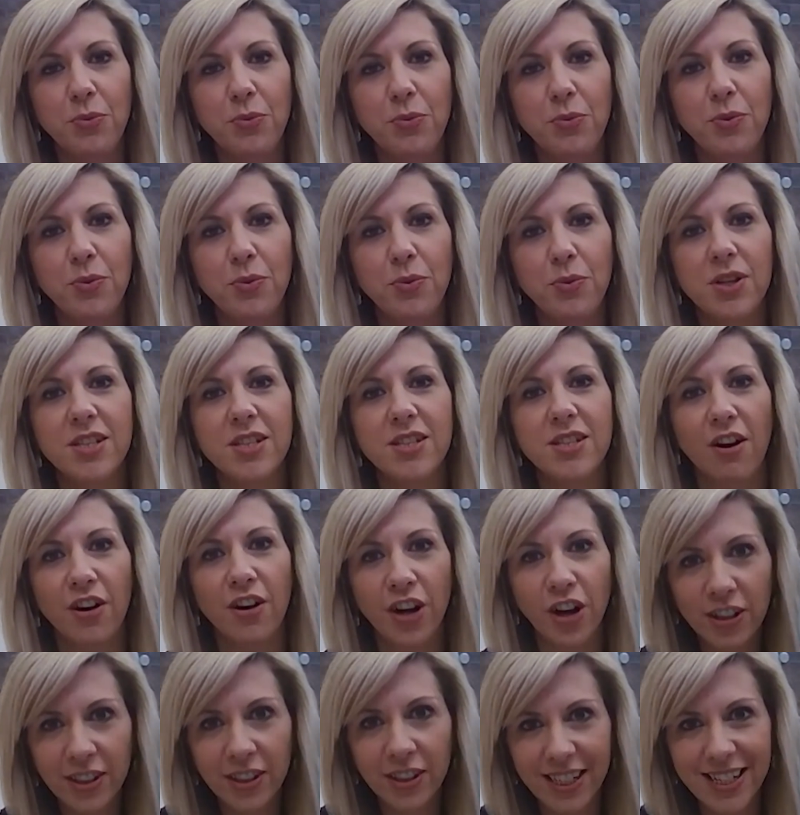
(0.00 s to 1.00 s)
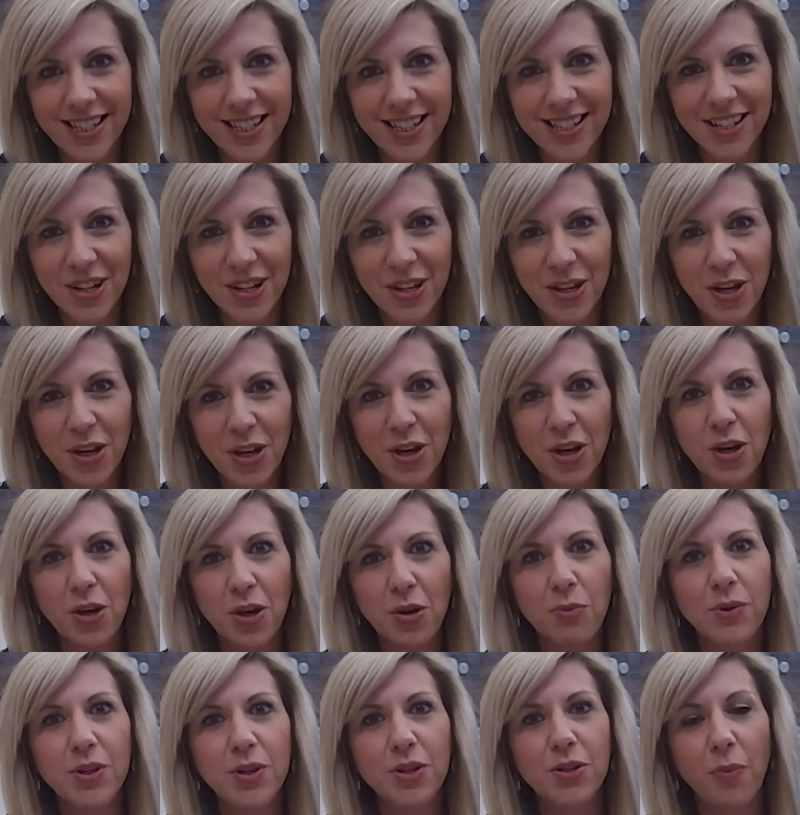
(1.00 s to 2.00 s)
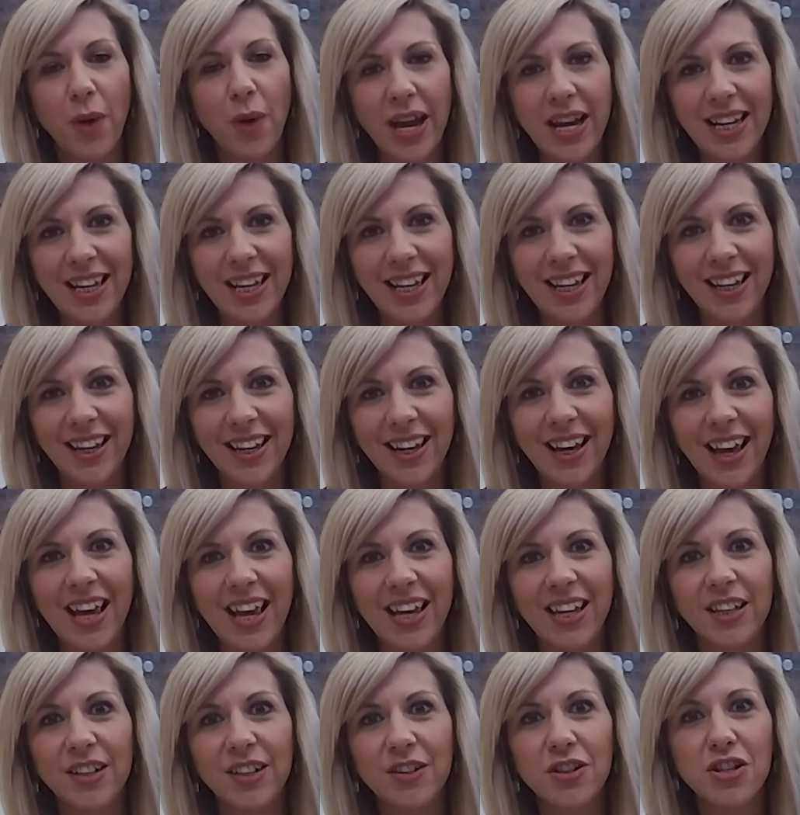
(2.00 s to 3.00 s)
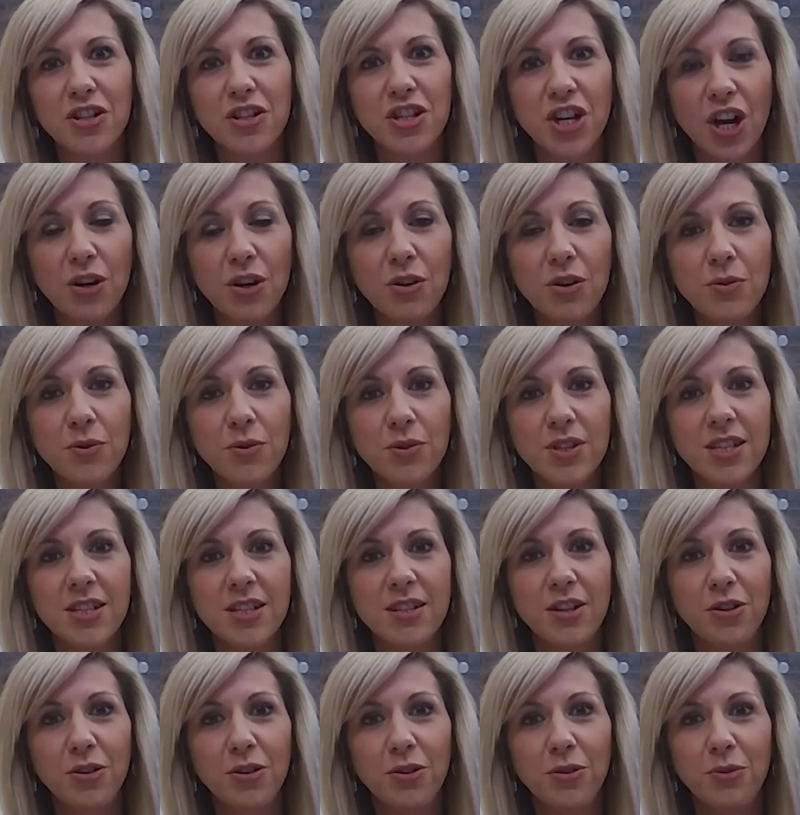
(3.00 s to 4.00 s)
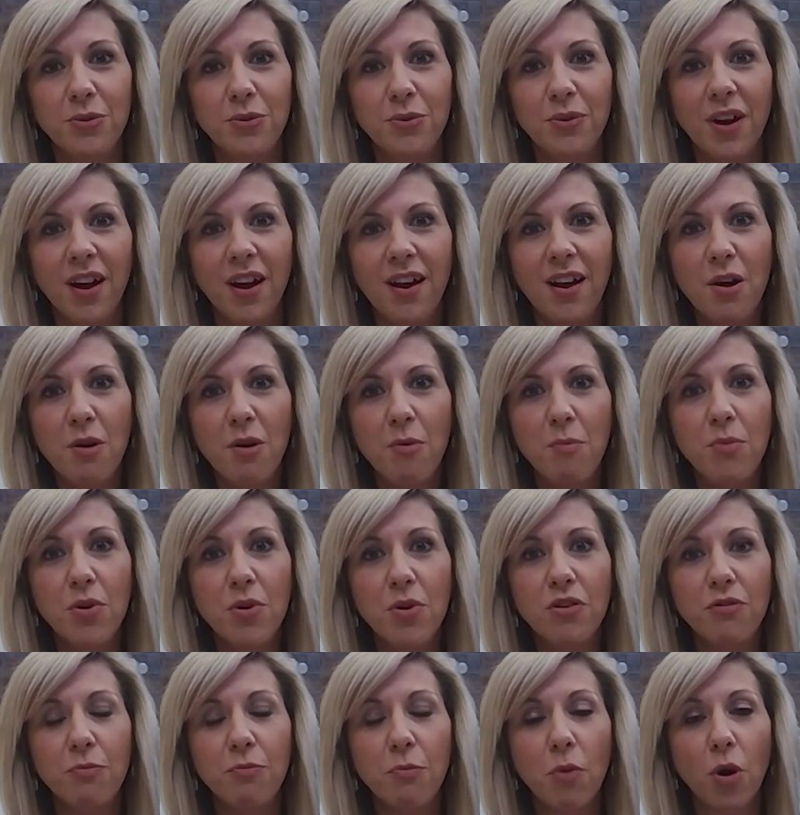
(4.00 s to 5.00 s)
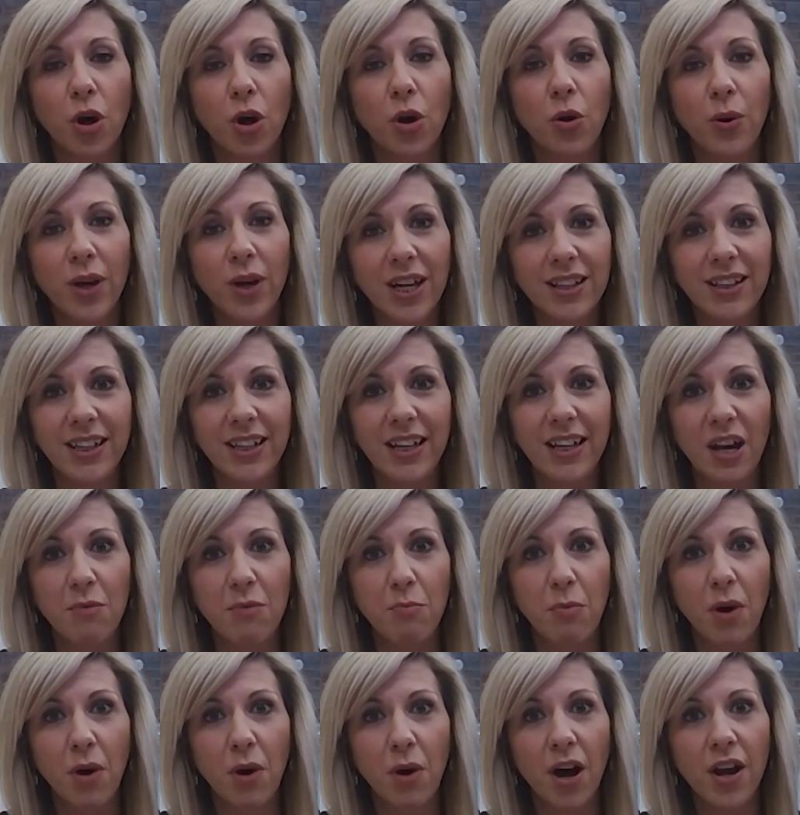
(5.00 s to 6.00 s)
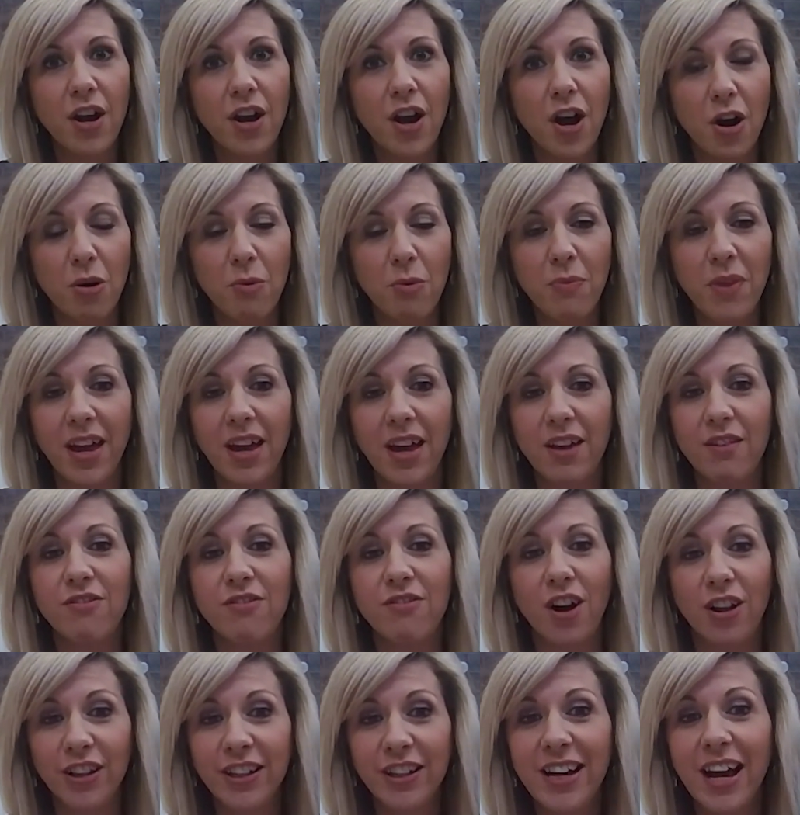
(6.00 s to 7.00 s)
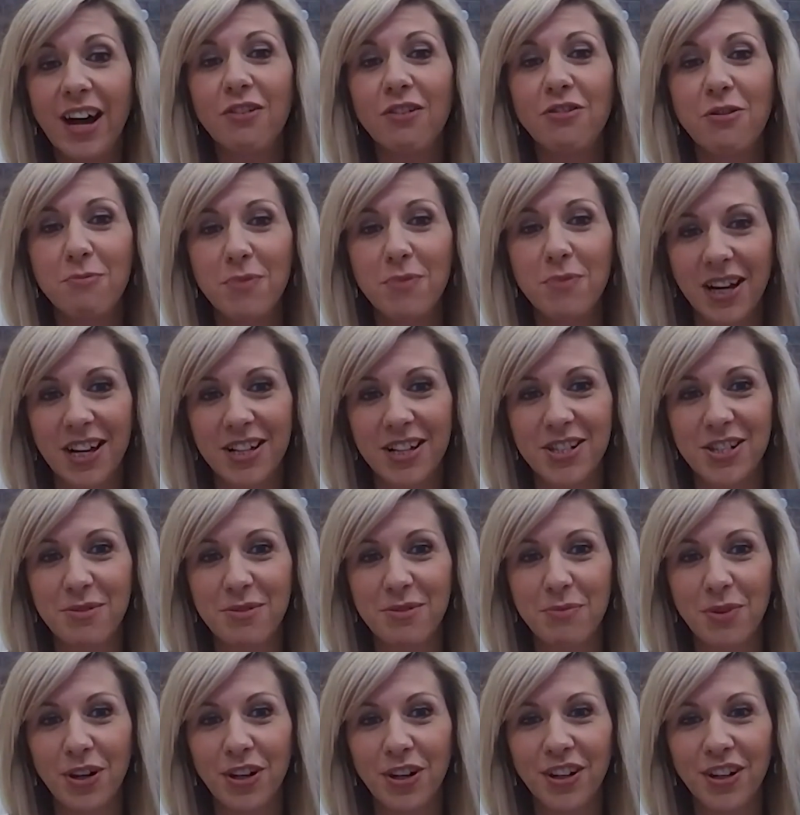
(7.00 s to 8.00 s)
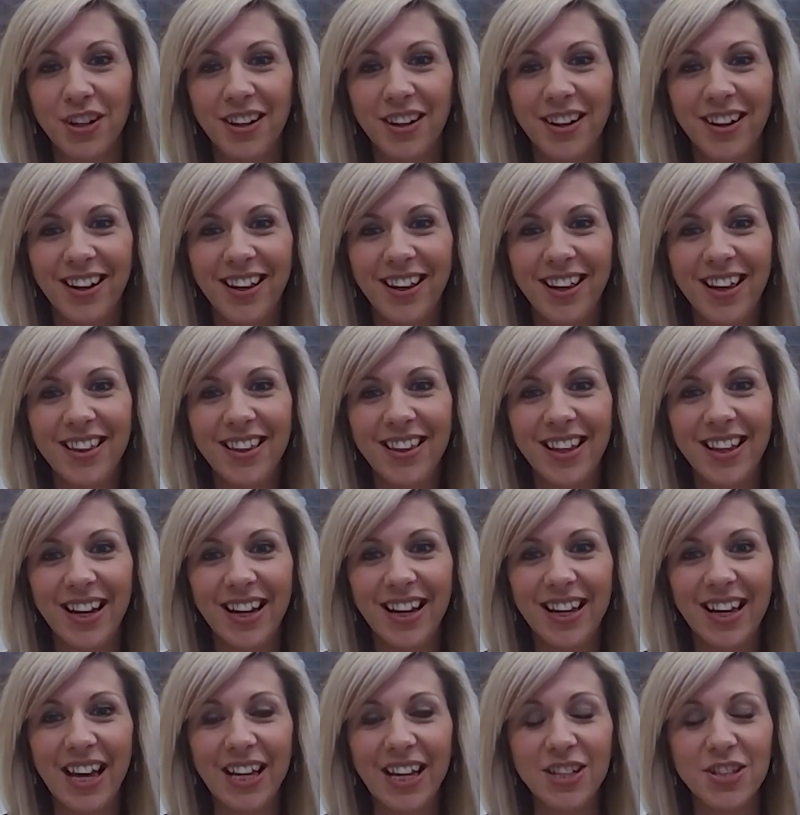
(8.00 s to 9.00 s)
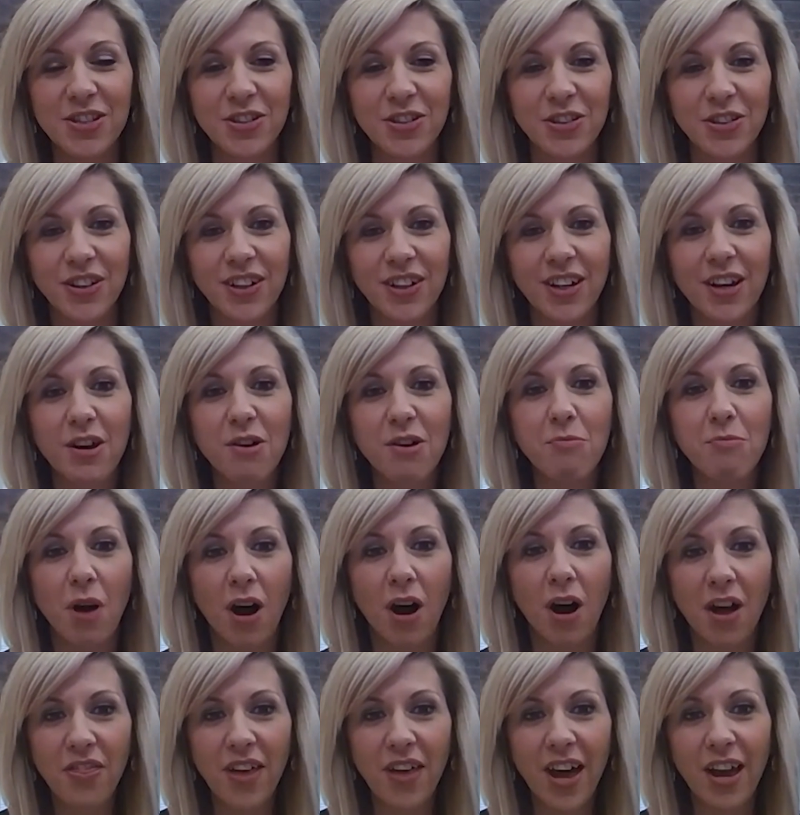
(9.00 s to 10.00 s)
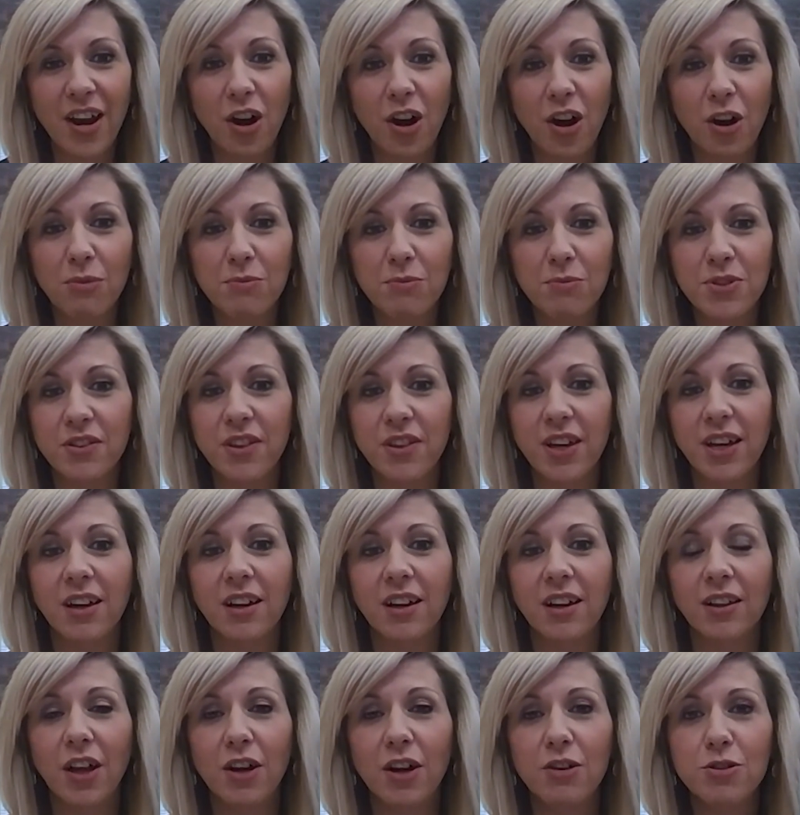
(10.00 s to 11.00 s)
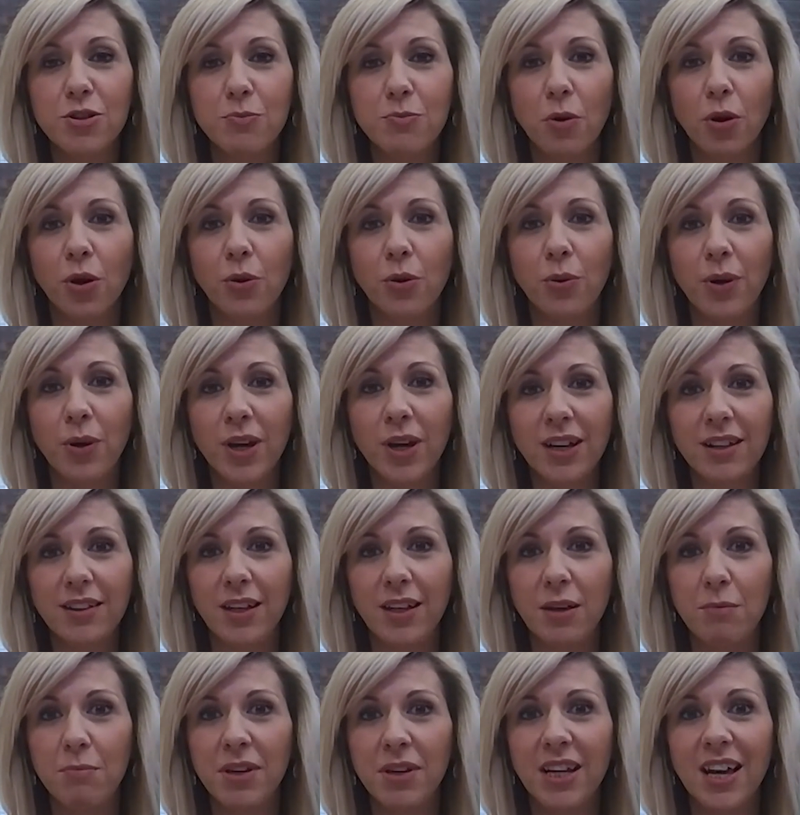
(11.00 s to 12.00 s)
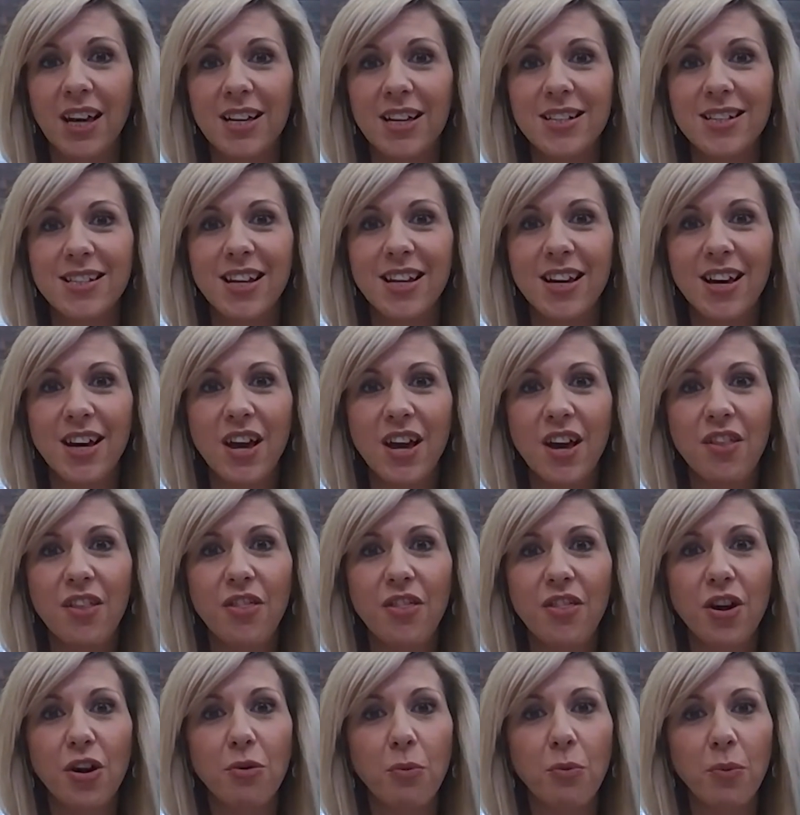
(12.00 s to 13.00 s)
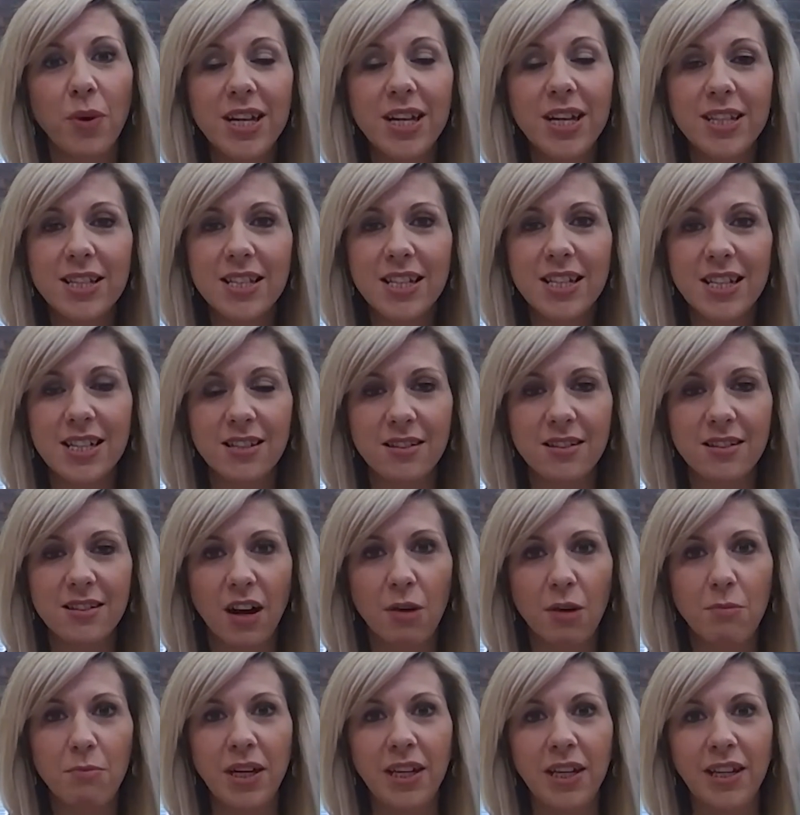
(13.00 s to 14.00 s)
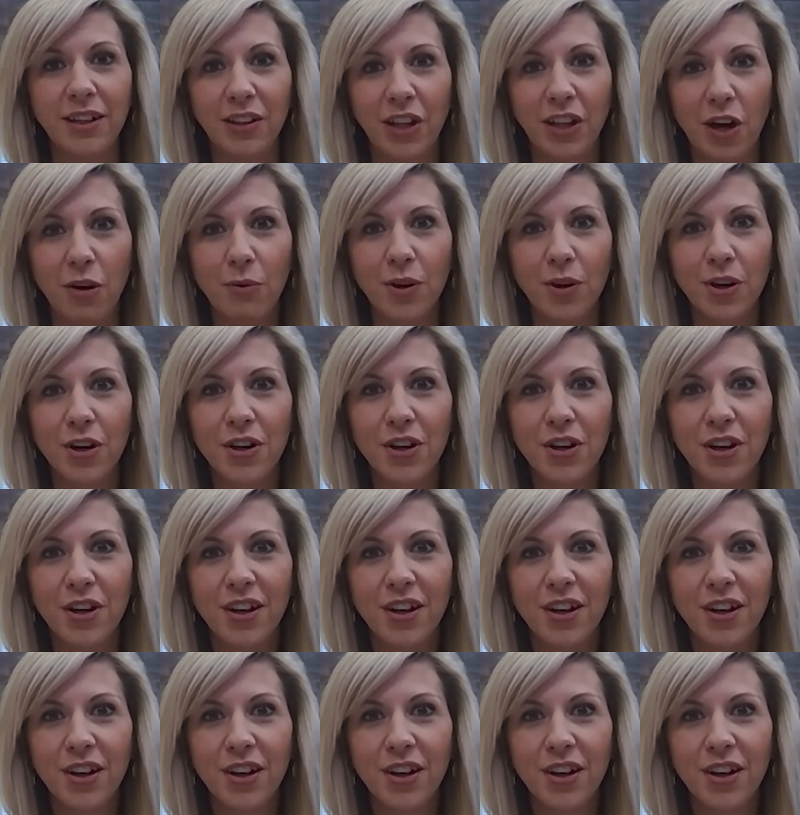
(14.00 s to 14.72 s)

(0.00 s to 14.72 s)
was on our list who was waiting and chose to move more quickly and bought a home that had fallen out from a customer that had canceled, bought that home so they could close more quickly because their rent is not being lowered